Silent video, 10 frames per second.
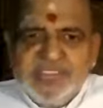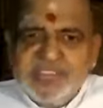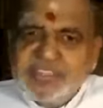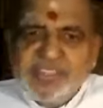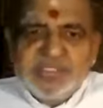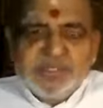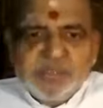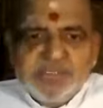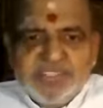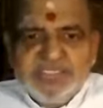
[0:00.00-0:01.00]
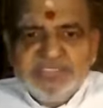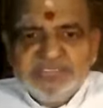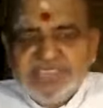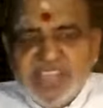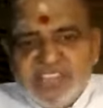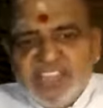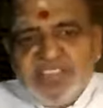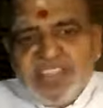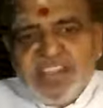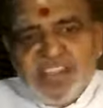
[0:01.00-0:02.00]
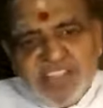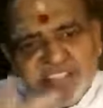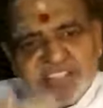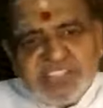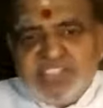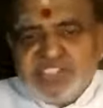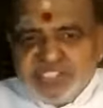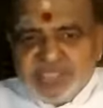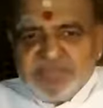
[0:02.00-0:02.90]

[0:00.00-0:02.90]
tongue is not there. Other faculty is taste.